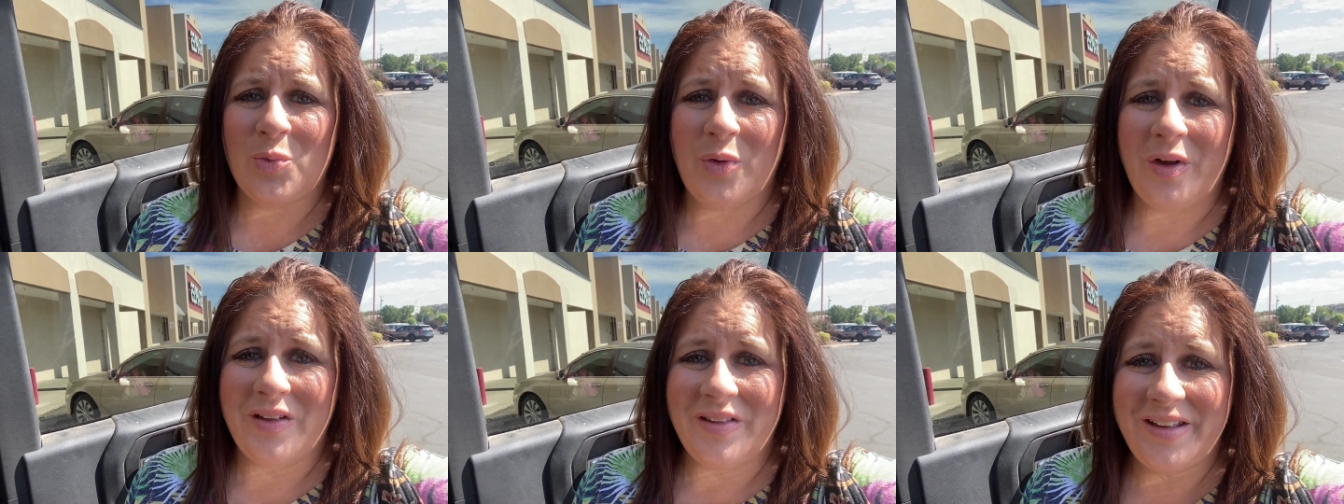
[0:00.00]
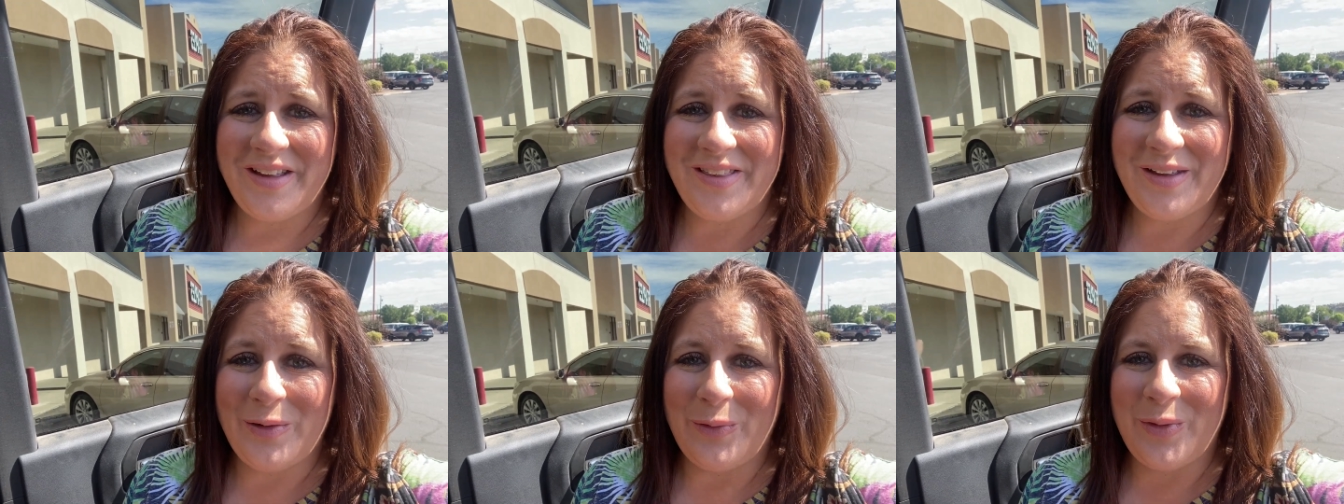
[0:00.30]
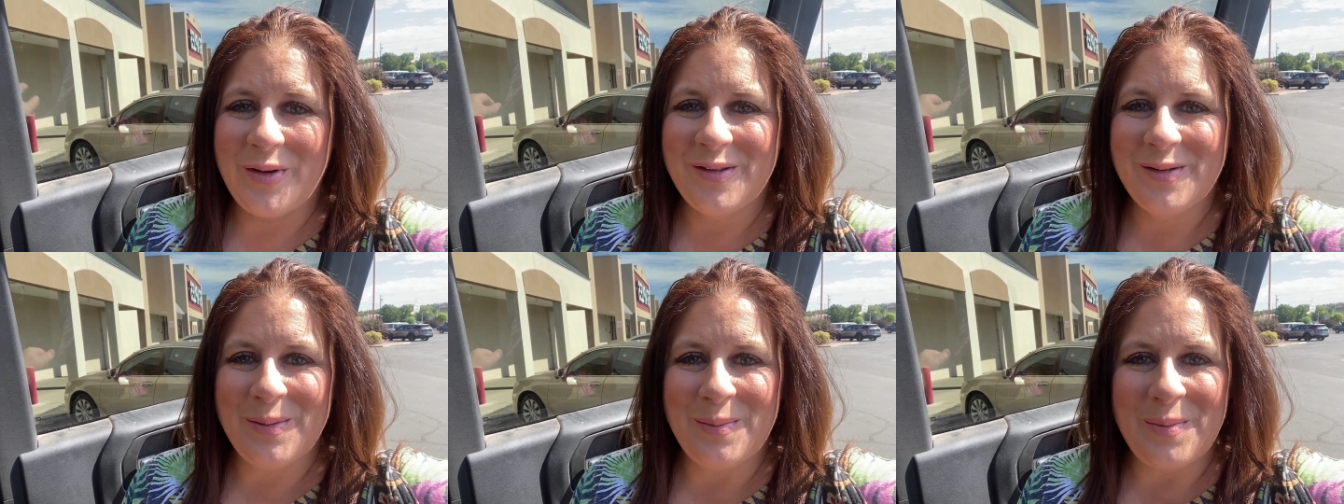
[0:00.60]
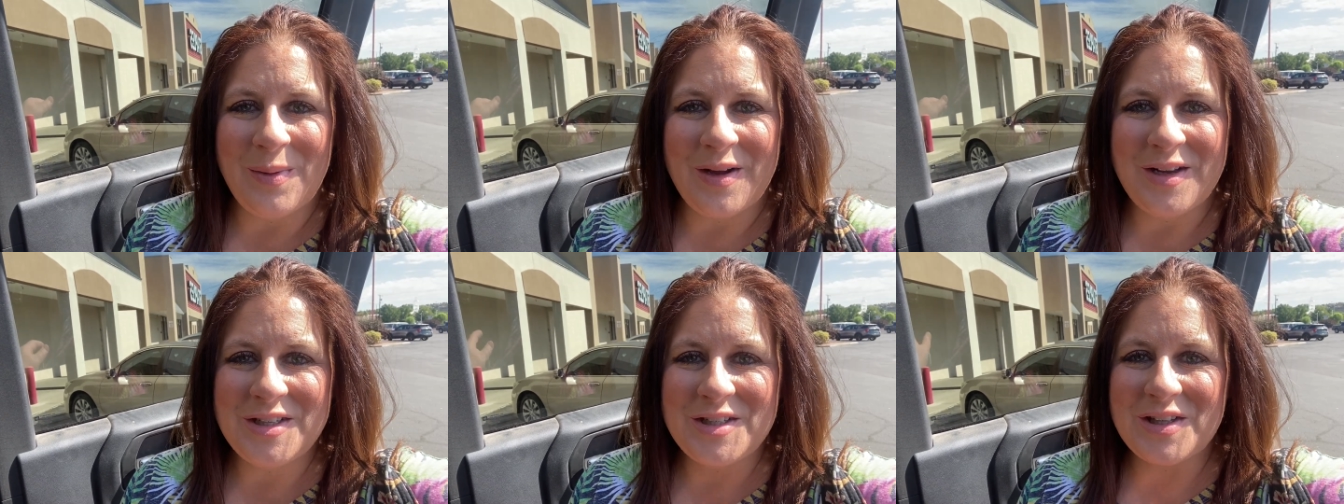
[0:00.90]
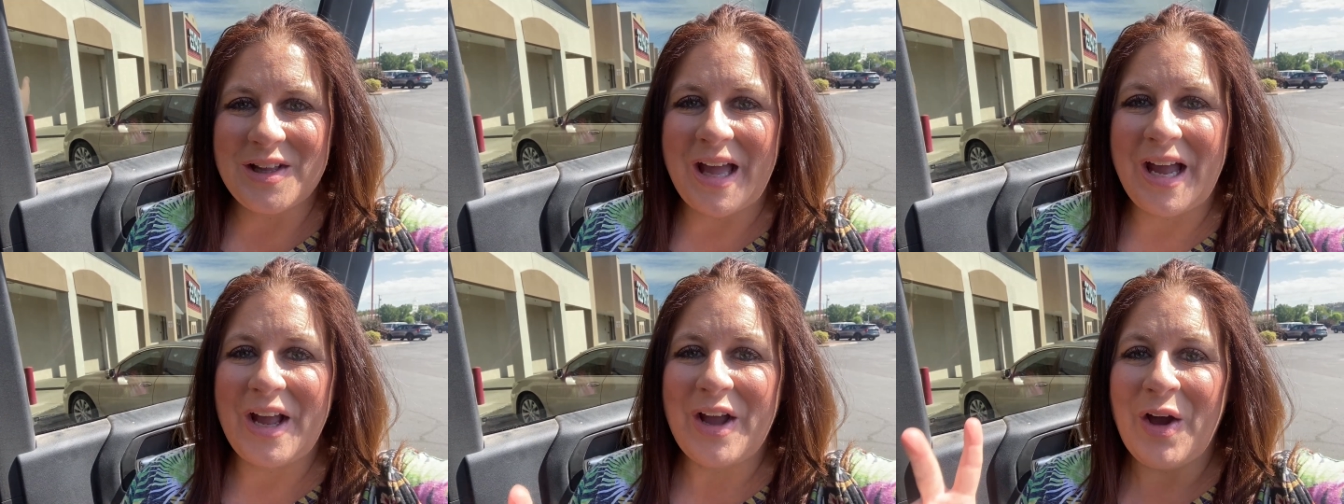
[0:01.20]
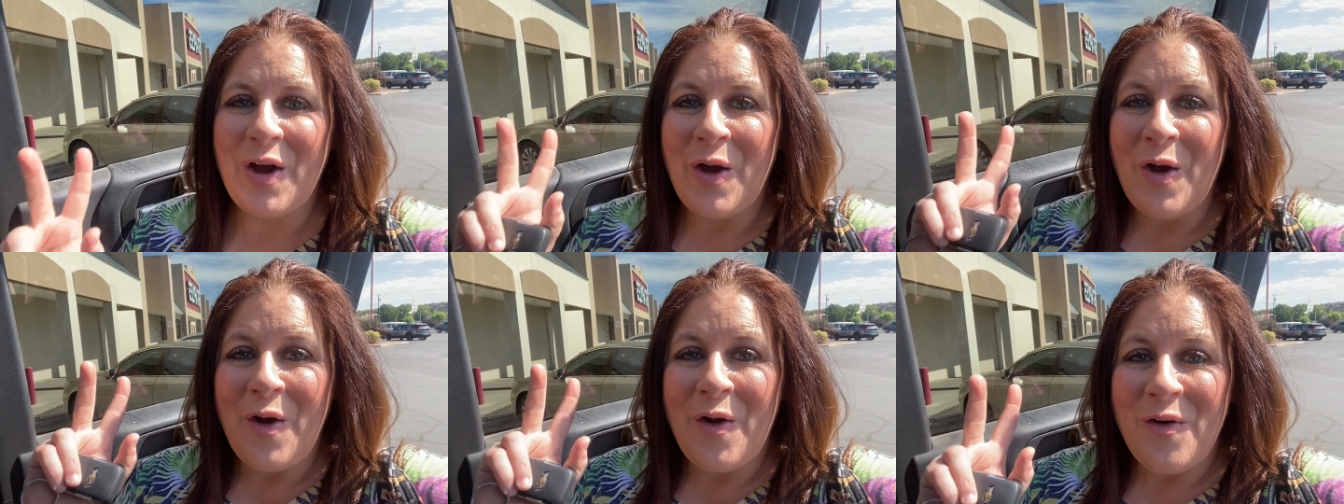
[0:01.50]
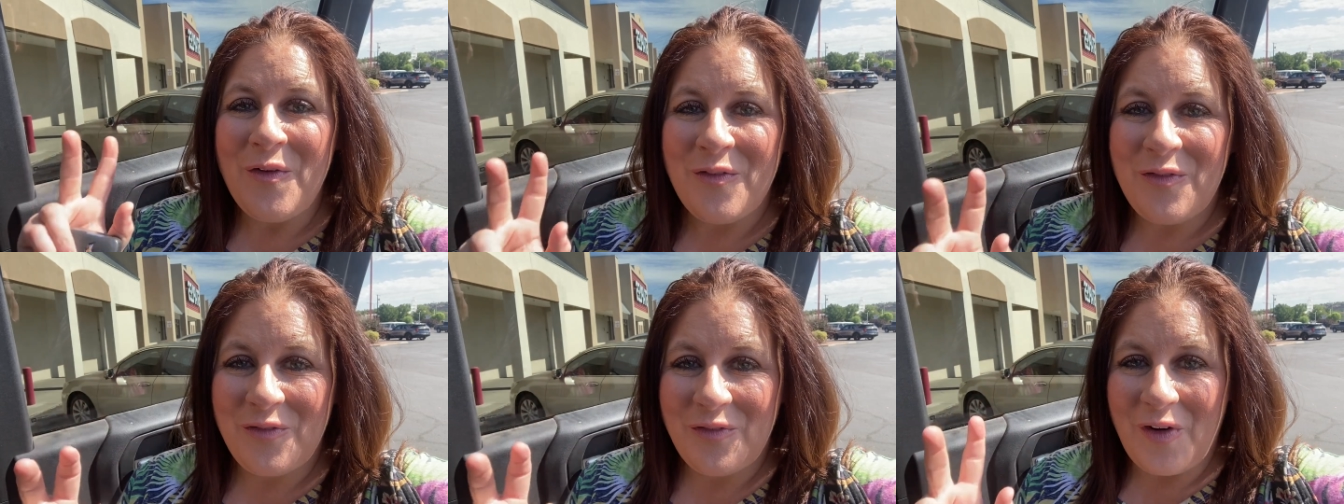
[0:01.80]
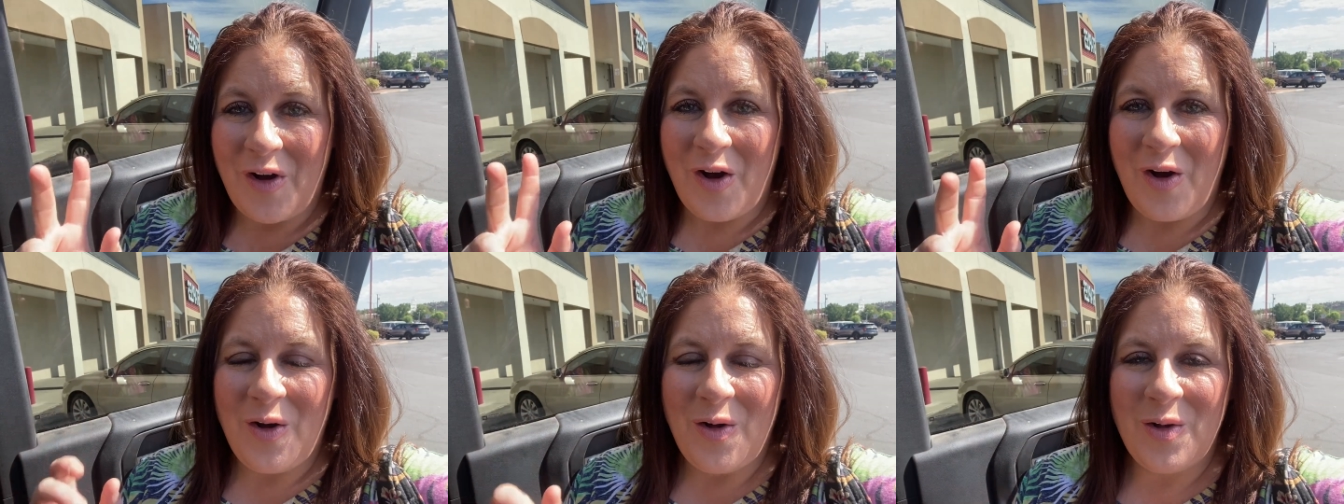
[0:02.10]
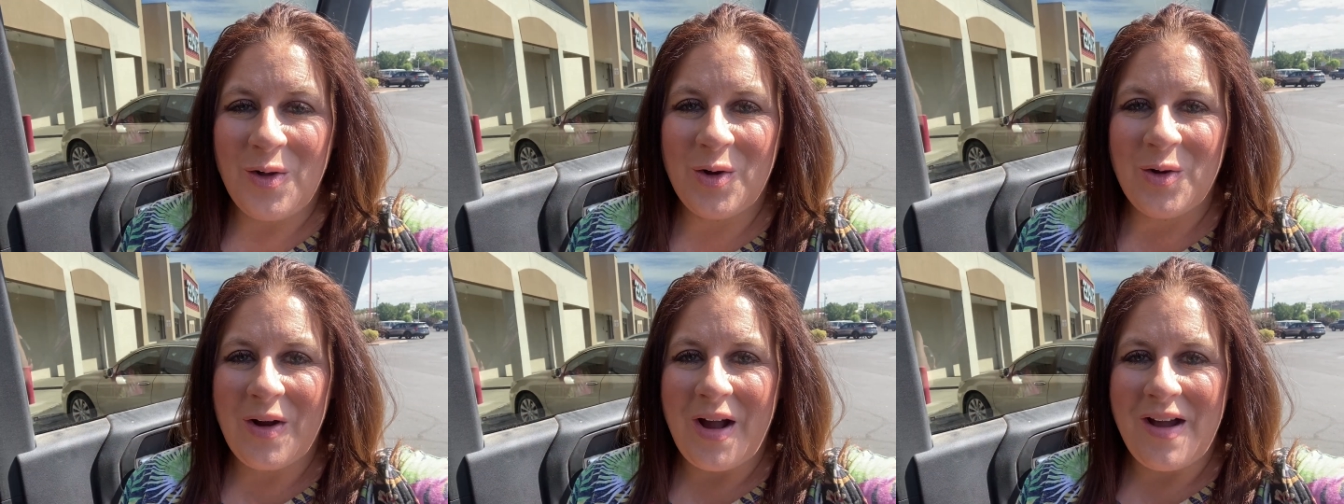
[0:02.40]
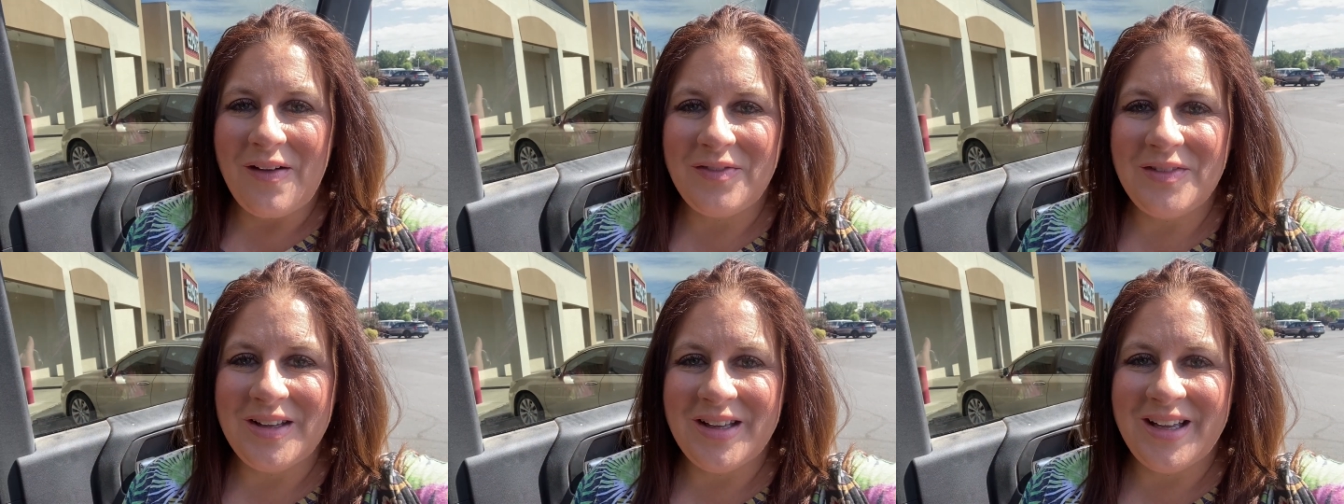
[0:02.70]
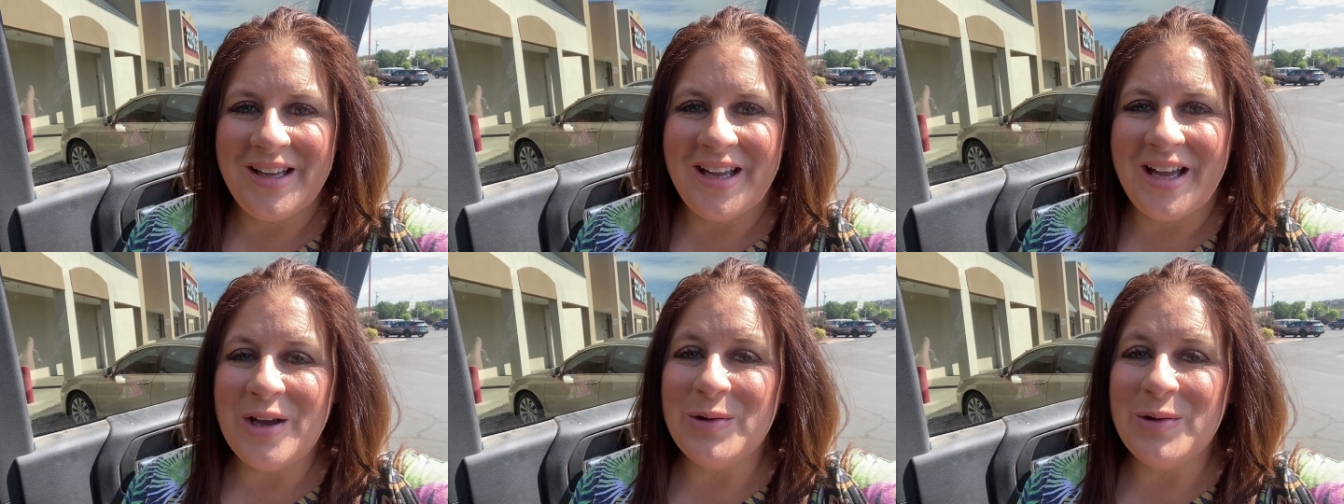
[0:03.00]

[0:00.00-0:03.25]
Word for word: really there wasn't much like fall crafting.